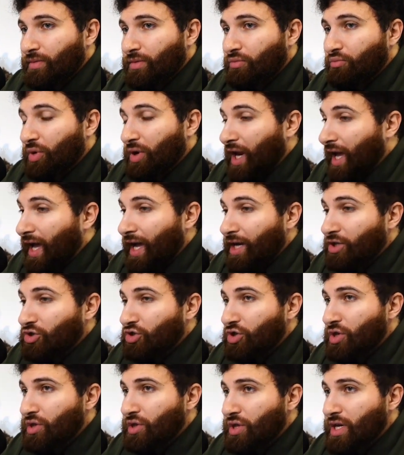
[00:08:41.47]
But I
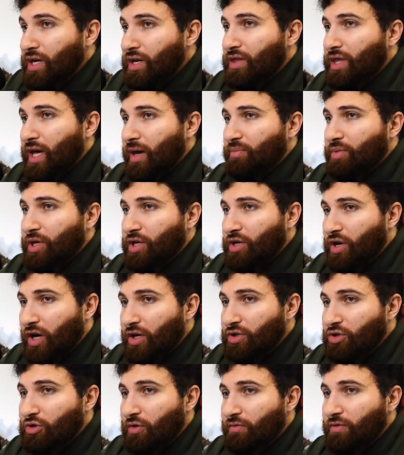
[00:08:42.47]
actually think that
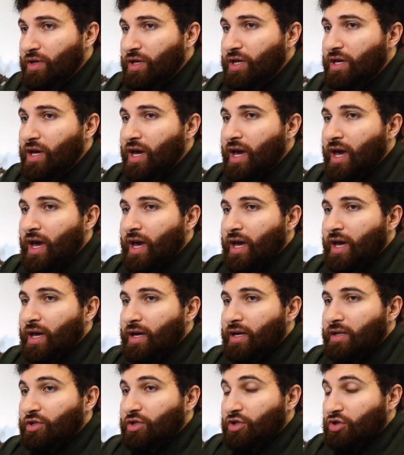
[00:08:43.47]
because of the
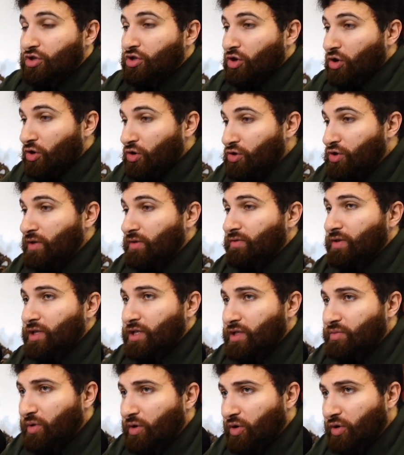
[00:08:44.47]
discursive
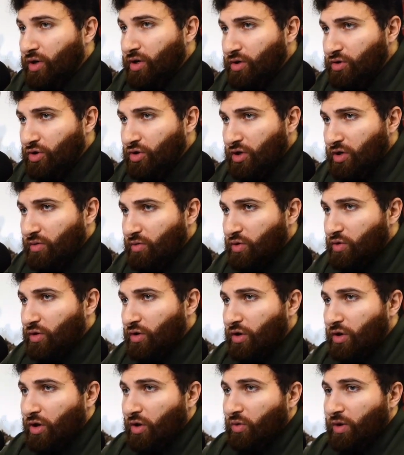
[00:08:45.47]
experience the
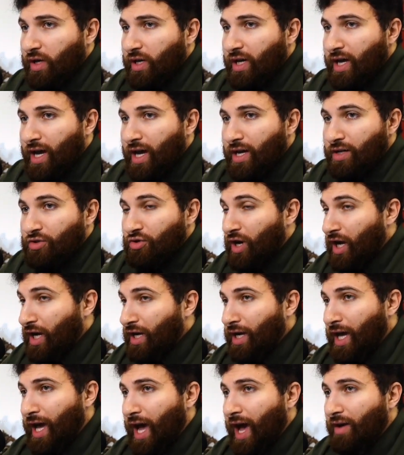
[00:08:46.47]
community already has, you're not
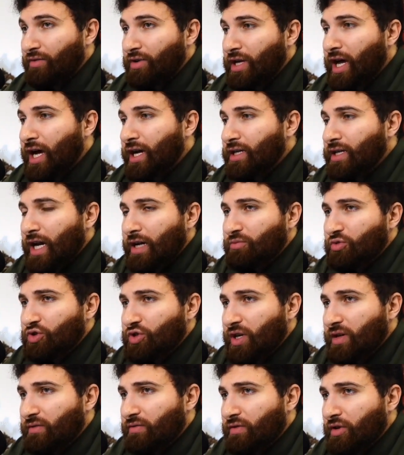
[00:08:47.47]
going to have a
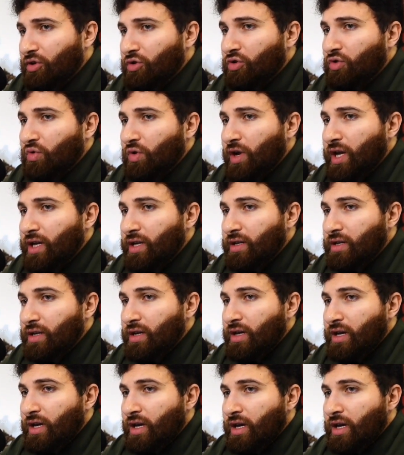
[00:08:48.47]
99% failure rate.
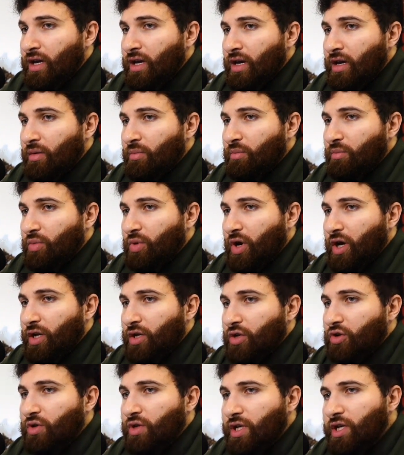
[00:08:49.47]
But
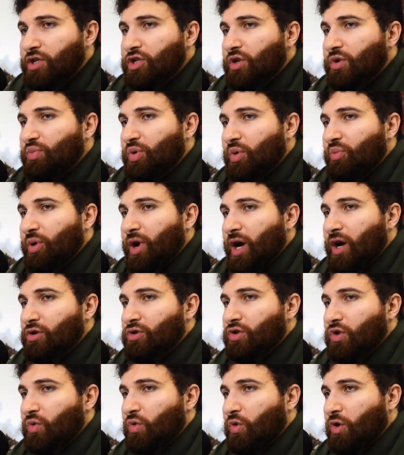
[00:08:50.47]
you need to prepare
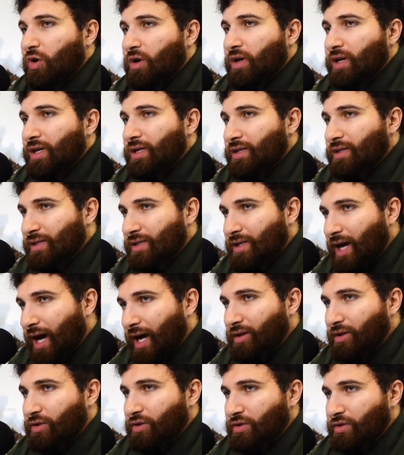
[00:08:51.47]
to work in
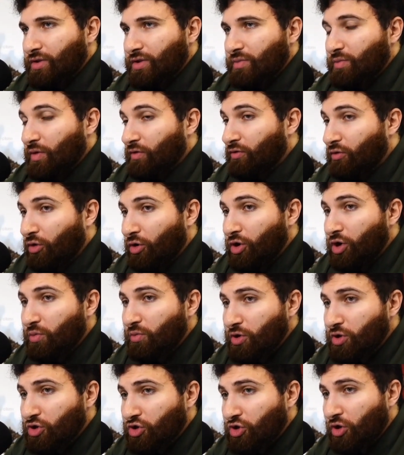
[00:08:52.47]
silence. Before you're
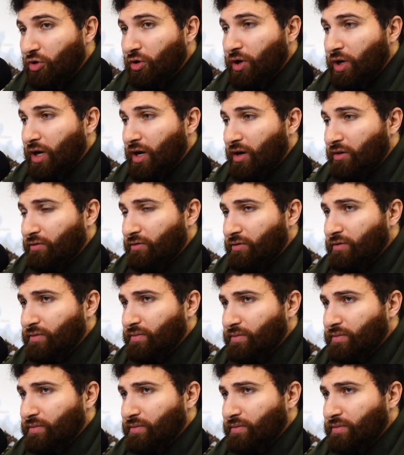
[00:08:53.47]
mature enough